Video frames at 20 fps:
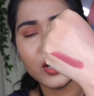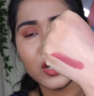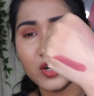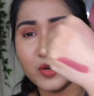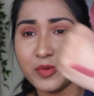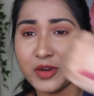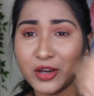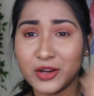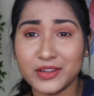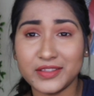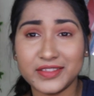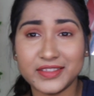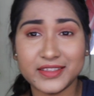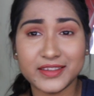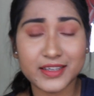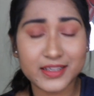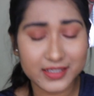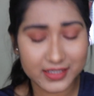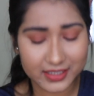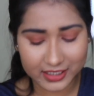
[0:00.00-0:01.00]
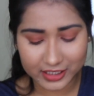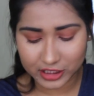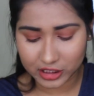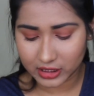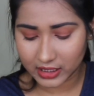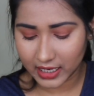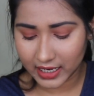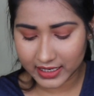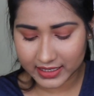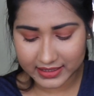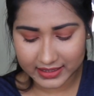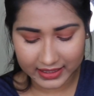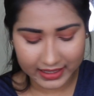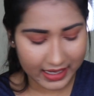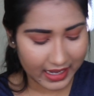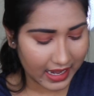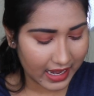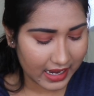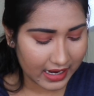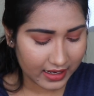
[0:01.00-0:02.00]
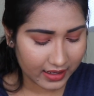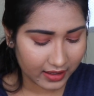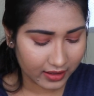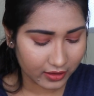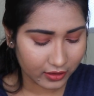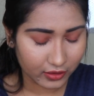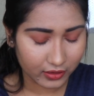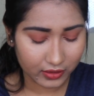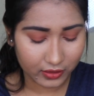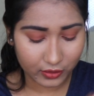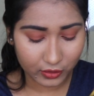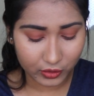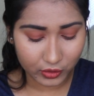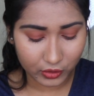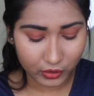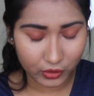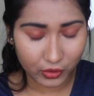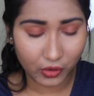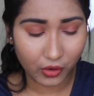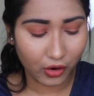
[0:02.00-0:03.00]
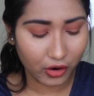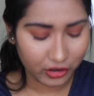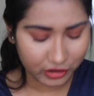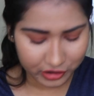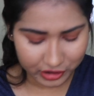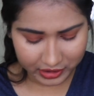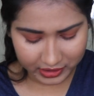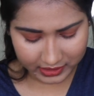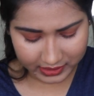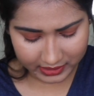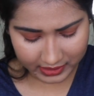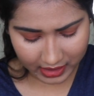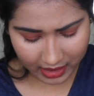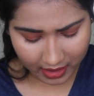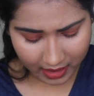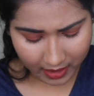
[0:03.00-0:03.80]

Oh my god, this shade is again gorgeous.